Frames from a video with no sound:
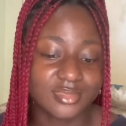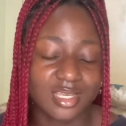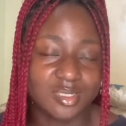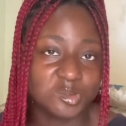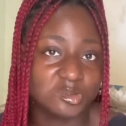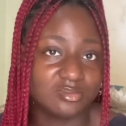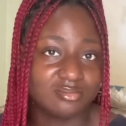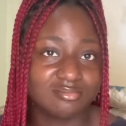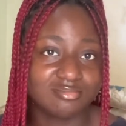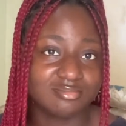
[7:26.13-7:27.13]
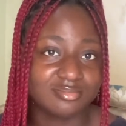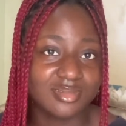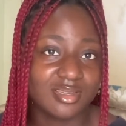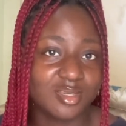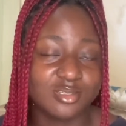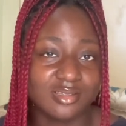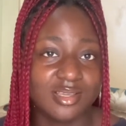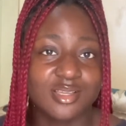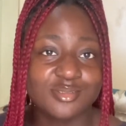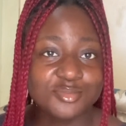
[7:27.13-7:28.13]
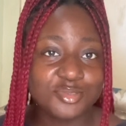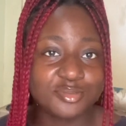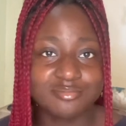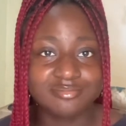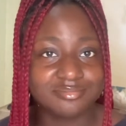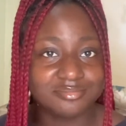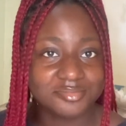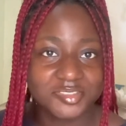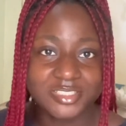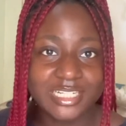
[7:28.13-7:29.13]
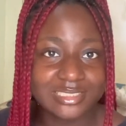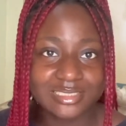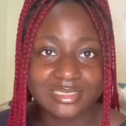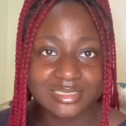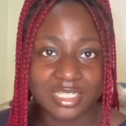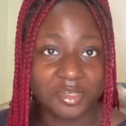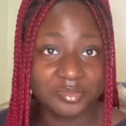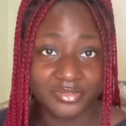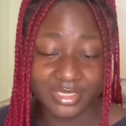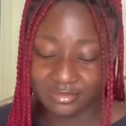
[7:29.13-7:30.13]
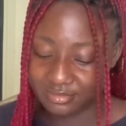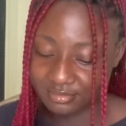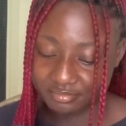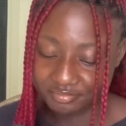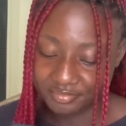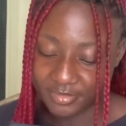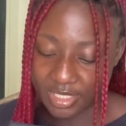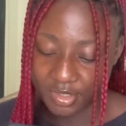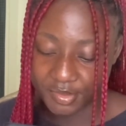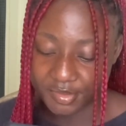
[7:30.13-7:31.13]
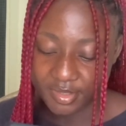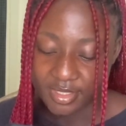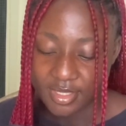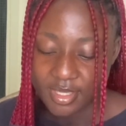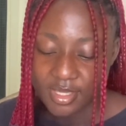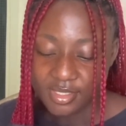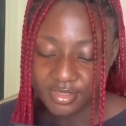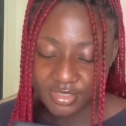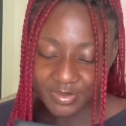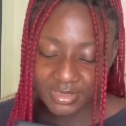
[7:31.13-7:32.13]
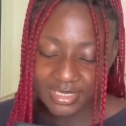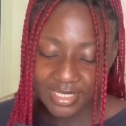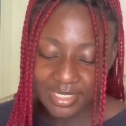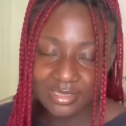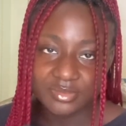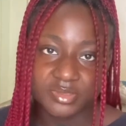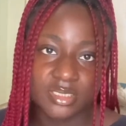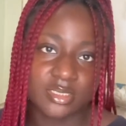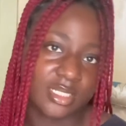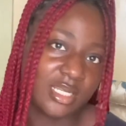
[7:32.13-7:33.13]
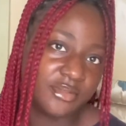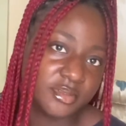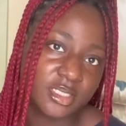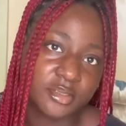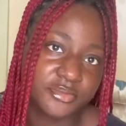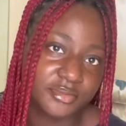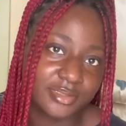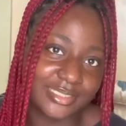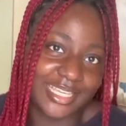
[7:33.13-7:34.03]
I don't know. Do you? Regardless, I'll be fine. Thank you. Something I can't live without. I can't live without food.